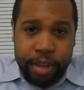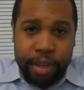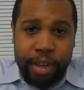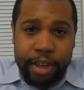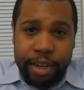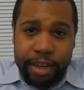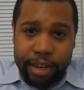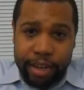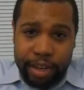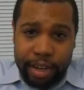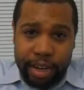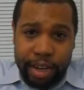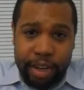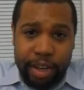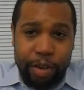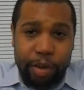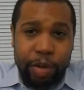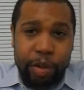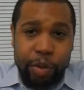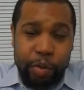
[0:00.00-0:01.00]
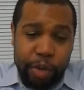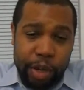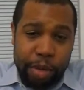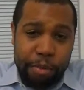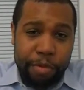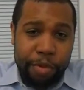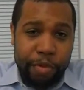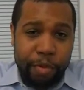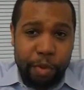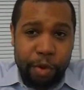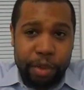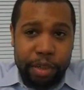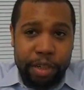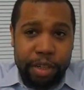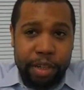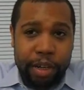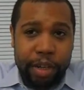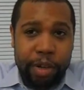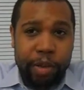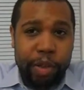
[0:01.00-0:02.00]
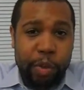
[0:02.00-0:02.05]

Indeed, it was a